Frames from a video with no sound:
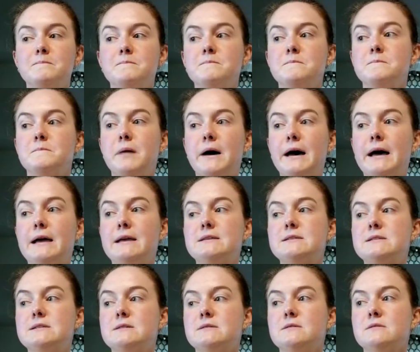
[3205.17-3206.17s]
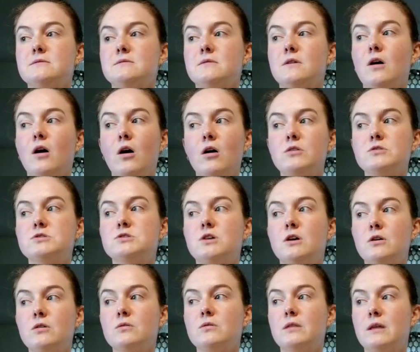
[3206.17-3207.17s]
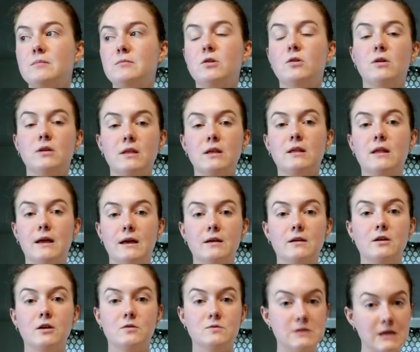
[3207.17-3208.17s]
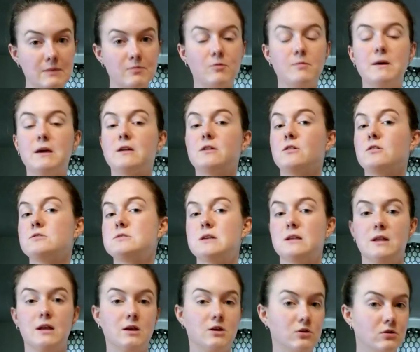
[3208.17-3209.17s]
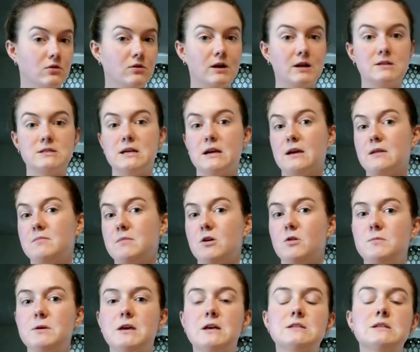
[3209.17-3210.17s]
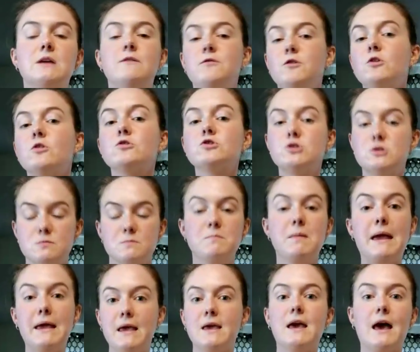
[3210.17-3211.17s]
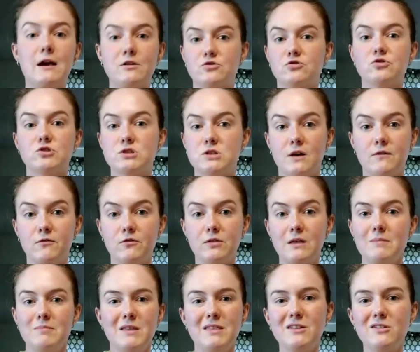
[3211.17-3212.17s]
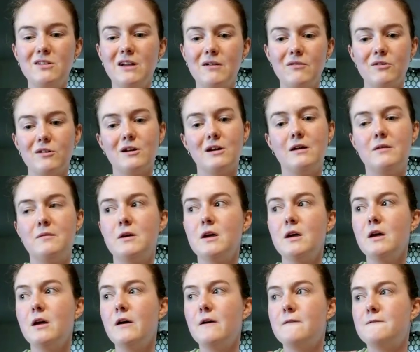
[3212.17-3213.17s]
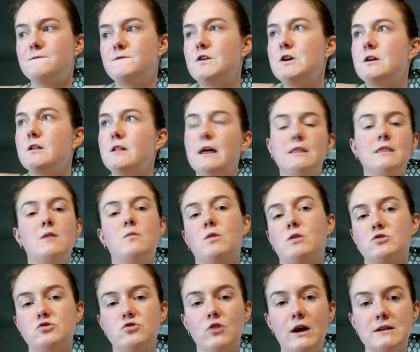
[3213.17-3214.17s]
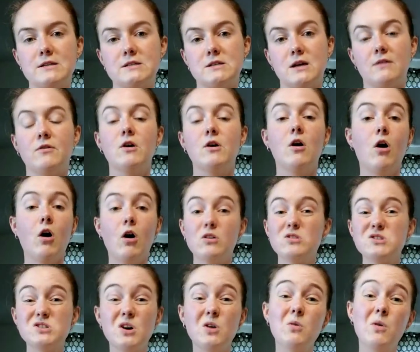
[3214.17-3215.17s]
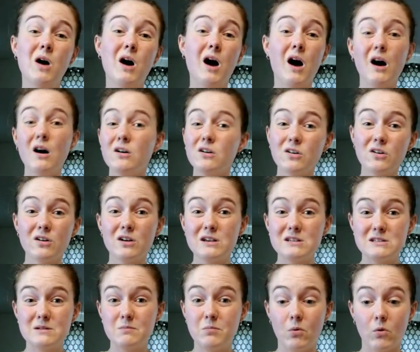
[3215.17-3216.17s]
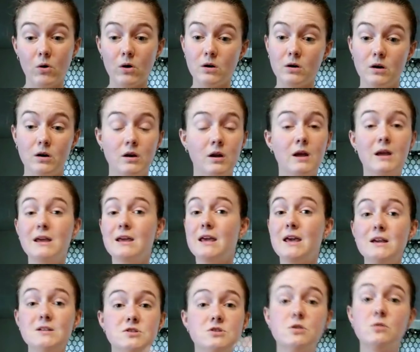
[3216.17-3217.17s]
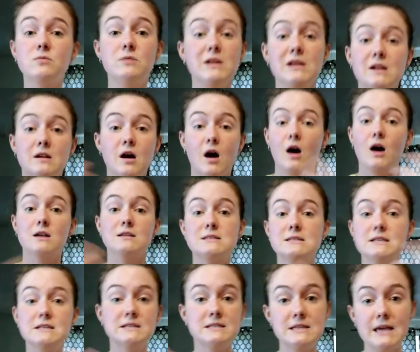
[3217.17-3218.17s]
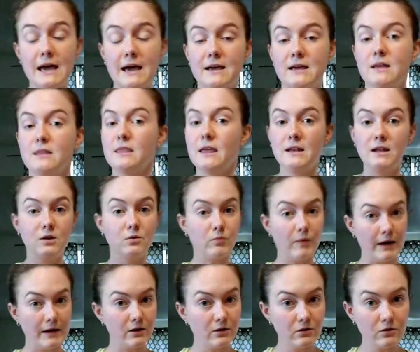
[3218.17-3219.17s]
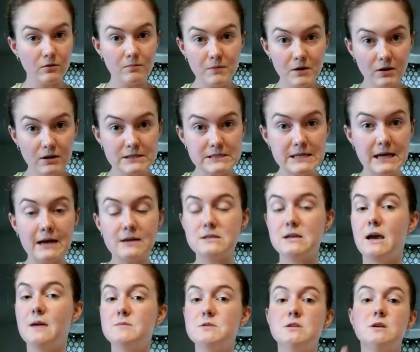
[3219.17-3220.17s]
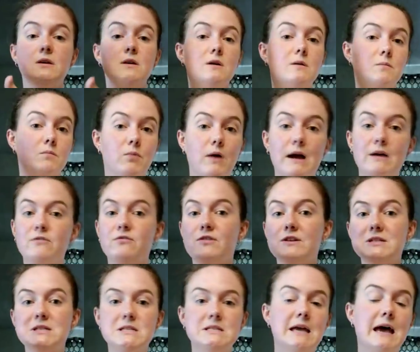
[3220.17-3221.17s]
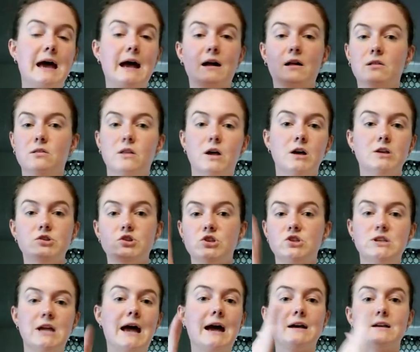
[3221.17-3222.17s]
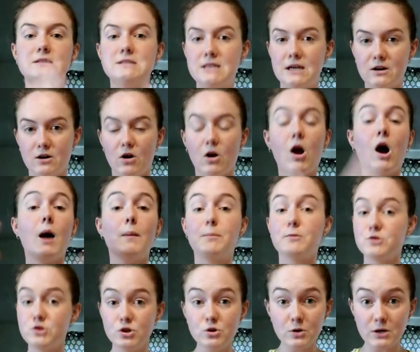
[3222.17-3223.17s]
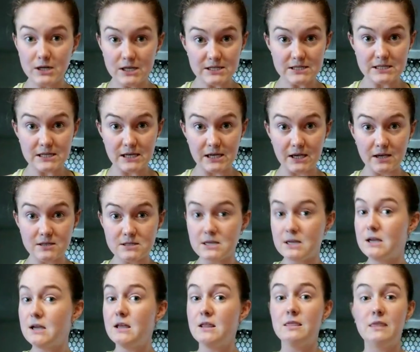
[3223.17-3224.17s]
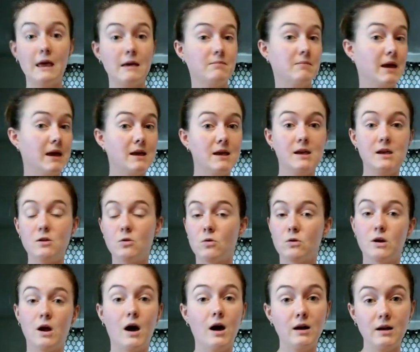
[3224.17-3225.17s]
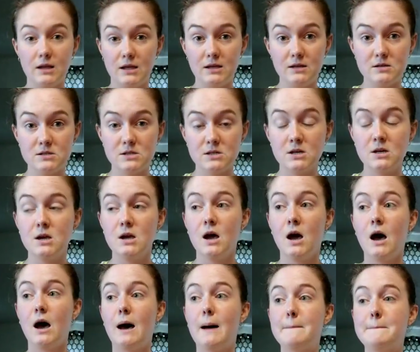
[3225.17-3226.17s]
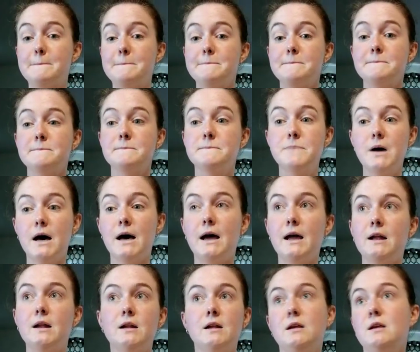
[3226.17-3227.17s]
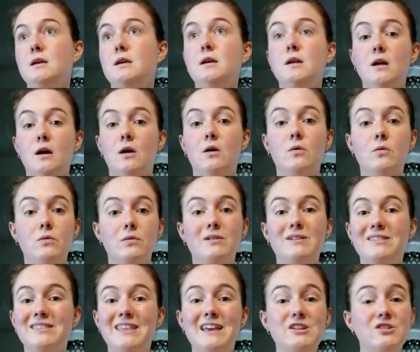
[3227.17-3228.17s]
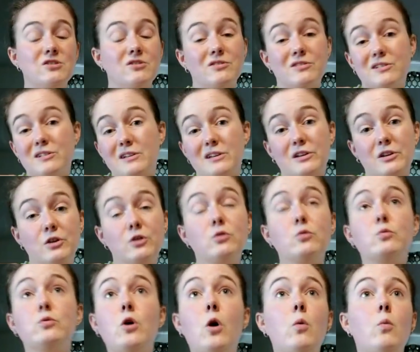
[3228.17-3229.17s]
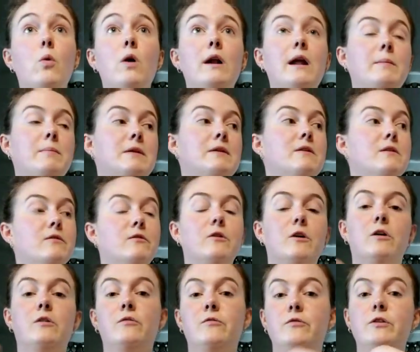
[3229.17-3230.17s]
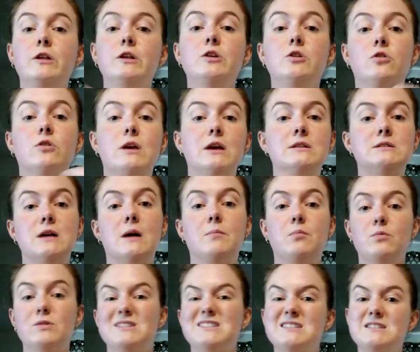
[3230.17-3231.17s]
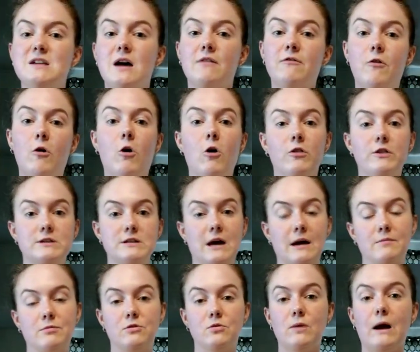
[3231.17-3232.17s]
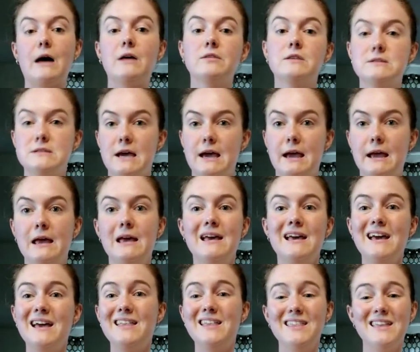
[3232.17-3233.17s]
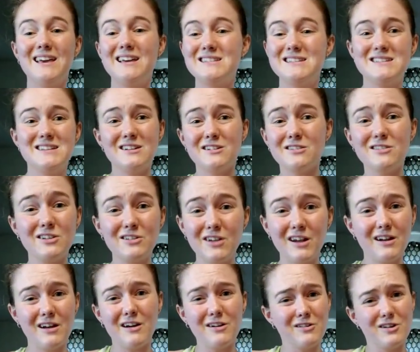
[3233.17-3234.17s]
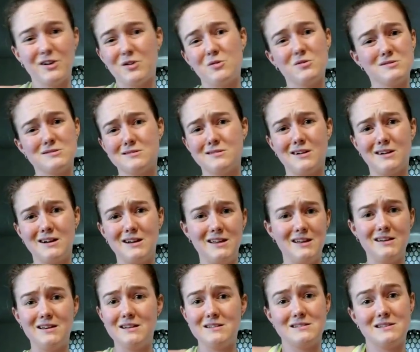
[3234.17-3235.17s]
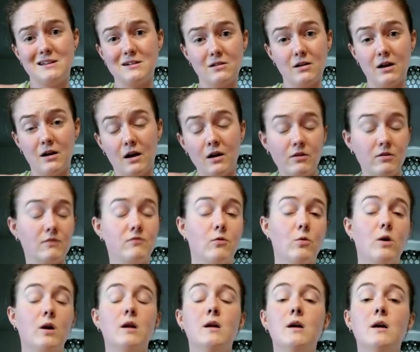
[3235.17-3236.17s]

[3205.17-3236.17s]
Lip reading: But... also, them knowing that, like, you know, table manners, and, like, you don't get a second meal, because if you're just making extra stuff for them, then they're never gonna feel like they want to try stuff. Also, hunger is important. Kids don't need constant snacking. They need regular meal and snack times, breakfast, snack, lunch, snack, dinner, opportunities to eat. They may eat or not eat. But, you know, you don't want to be filling your kids up with stuff all the time throughout the day. And then they get to dinner, they're not hungry. Of course they're not going to eat because they're not hungry for it.